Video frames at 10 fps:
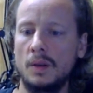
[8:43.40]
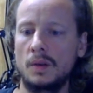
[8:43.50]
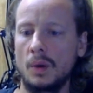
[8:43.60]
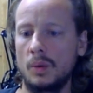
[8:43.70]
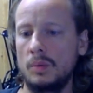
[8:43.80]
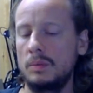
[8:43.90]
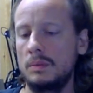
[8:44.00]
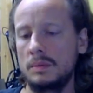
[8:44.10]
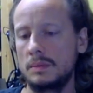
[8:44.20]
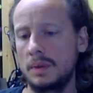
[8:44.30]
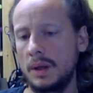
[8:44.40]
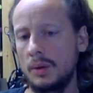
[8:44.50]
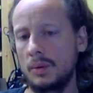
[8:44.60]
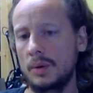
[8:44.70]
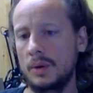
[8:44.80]
So
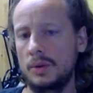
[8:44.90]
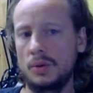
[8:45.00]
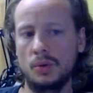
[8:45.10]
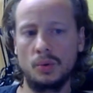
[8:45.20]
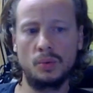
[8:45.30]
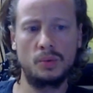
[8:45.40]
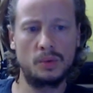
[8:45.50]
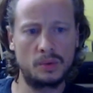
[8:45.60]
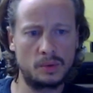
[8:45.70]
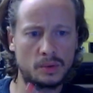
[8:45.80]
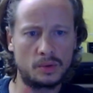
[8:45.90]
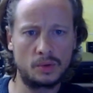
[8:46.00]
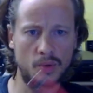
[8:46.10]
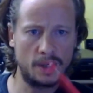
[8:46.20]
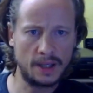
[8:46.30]
in order to
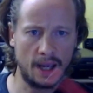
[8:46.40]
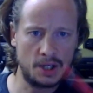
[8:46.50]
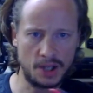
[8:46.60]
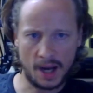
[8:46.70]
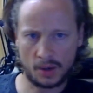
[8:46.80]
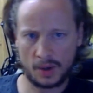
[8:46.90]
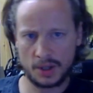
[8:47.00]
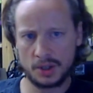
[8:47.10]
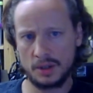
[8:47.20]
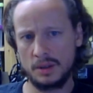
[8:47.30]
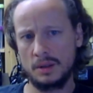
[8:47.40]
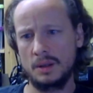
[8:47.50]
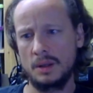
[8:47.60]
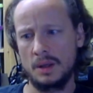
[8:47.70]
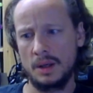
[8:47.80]
engage that question,
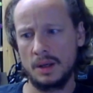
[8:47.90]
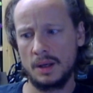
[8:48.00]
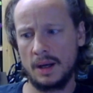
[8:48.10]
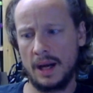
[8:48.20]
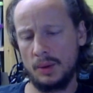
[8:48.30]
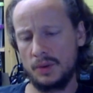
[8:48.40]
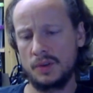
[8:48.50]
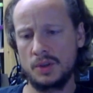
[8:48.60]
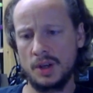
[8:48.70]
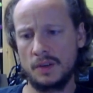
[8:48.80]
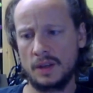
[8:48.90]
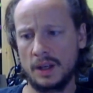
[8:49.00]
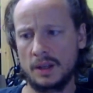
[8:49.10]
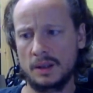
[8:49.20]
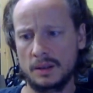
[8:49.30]
I would suggest
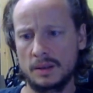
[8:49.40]
like